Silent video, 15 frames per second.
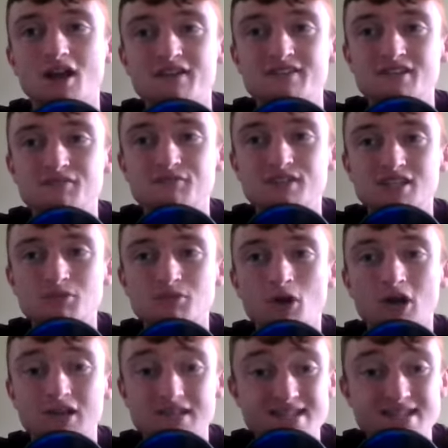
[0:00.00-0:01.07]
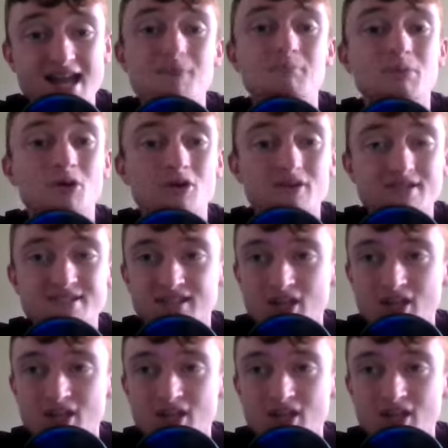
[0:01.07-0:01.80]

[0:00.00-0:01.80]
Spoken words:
think Vicky Wall is that important.